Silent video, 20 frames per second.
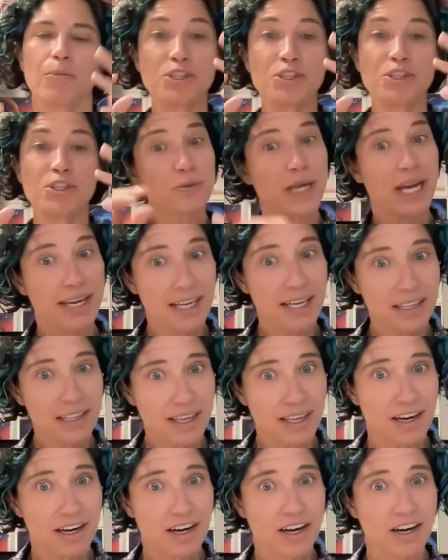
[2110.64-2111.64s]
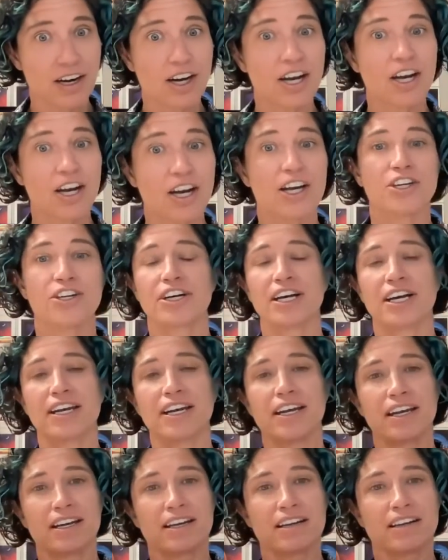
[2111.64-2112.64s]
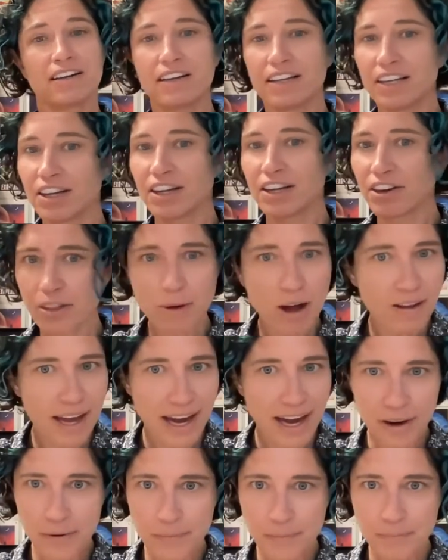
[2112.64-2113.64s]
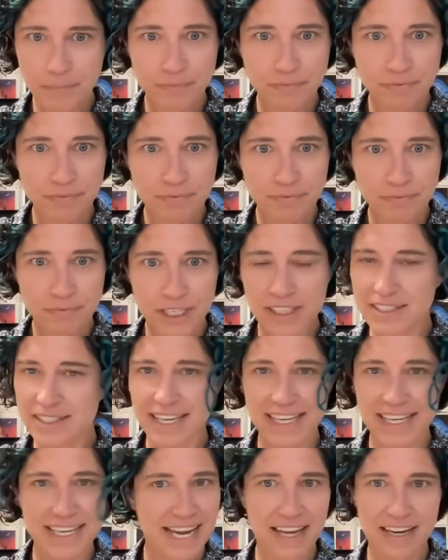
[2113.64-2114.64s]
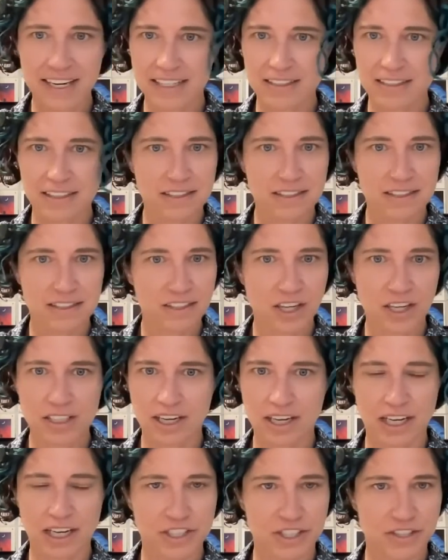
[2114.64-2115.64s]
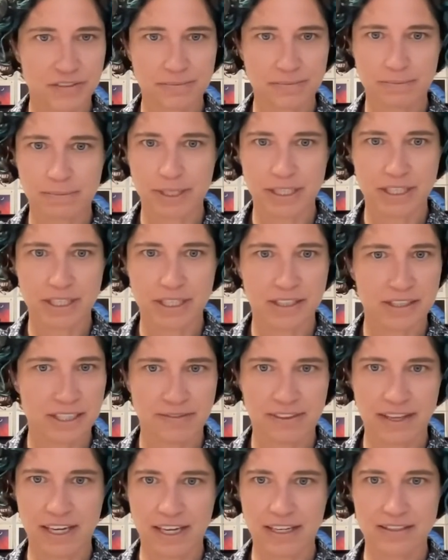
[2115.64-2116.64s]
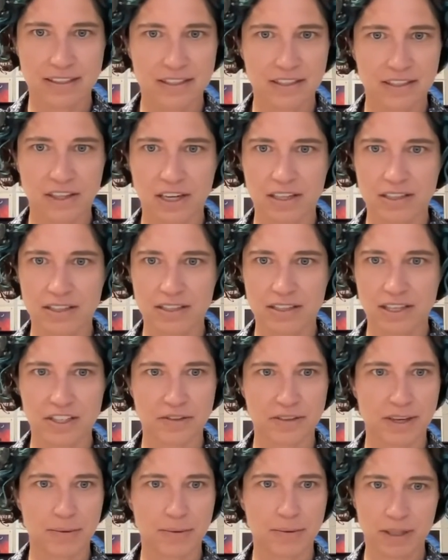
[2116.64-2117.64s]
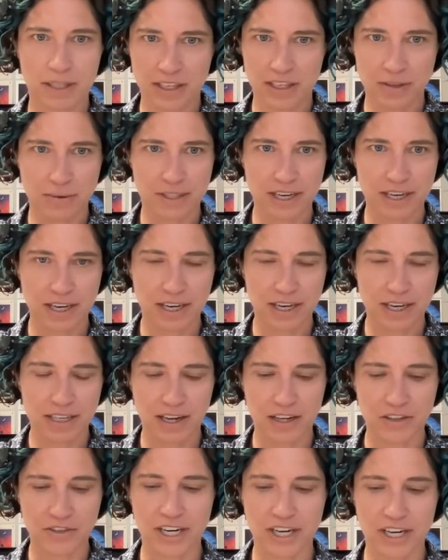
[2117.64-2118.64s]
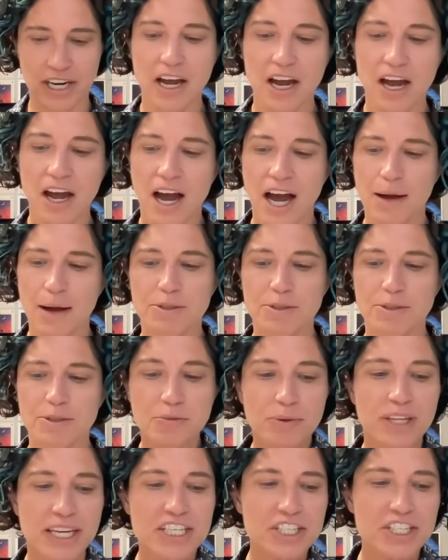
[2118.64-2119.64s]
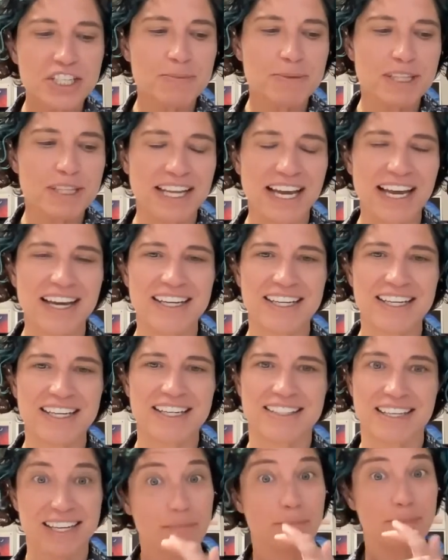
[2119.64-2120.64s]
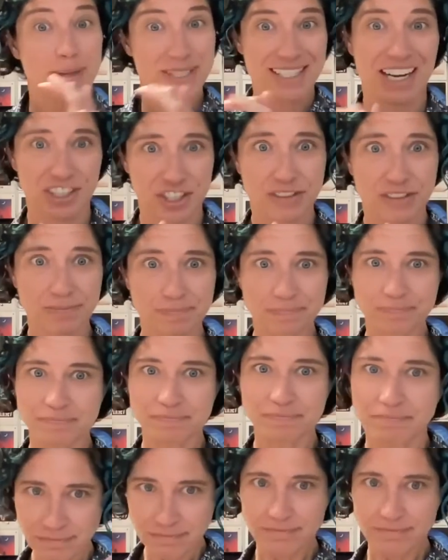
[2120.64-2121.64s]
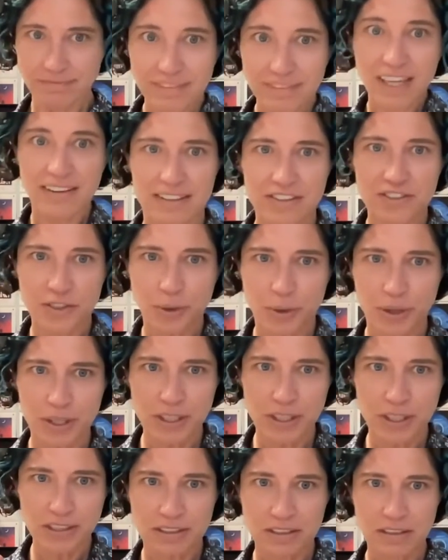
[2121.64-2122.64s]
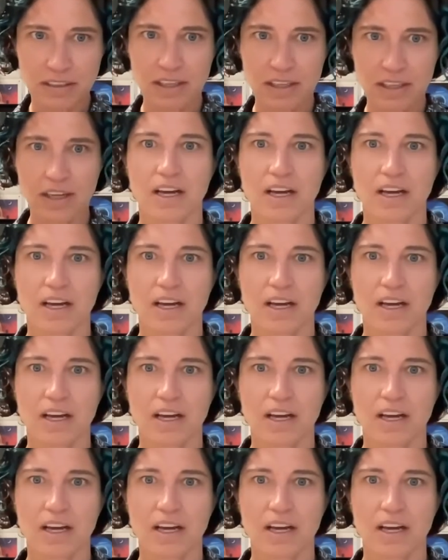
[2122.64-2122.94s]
once you get in there, you're going to clear them all out. because they can't exist alongside you, because if they exist alongside you, they will lead you into idolatry. So the relationship to the land is, again, possession. This is yours.